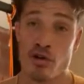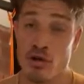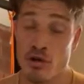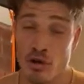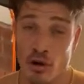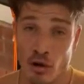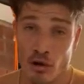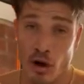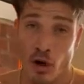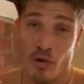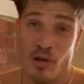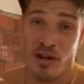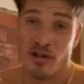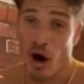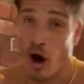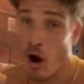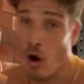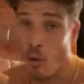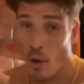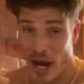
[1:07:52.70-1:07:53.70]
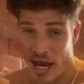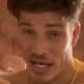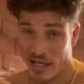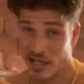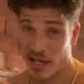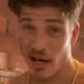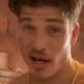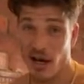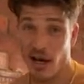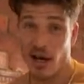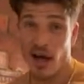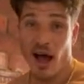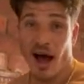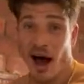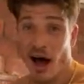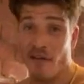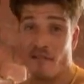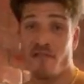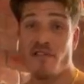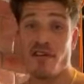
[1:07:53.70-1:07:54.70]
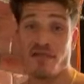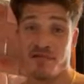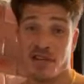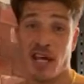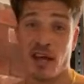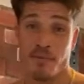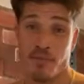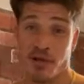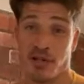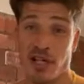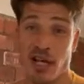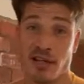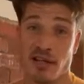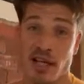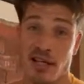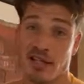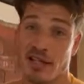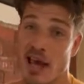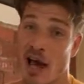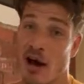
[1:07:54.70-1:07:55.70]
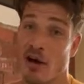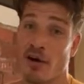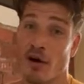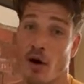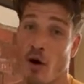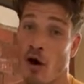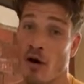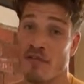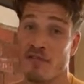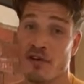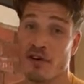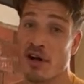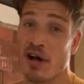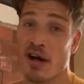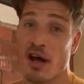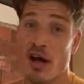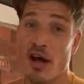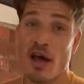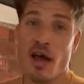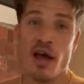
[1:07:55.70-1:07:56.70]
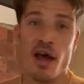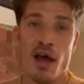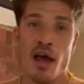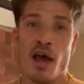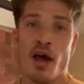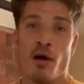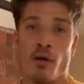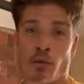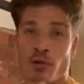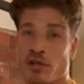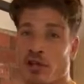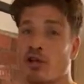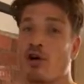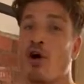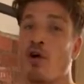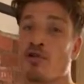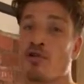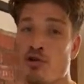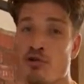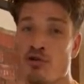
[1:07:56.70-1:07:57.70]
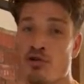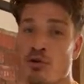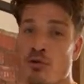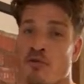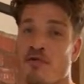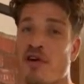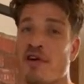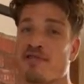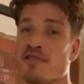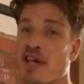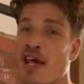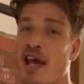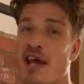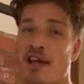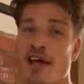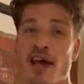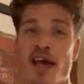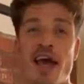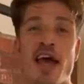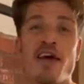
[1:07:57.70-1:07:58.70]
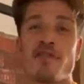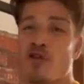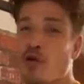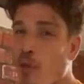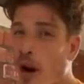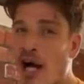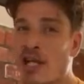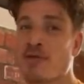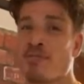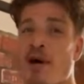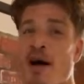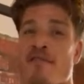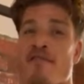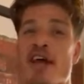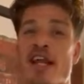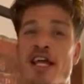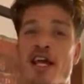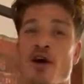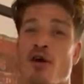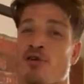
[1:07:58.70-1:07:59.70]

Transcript: of you who don't know, there's always a 15% discount offered with the code YouTube15. If you watch my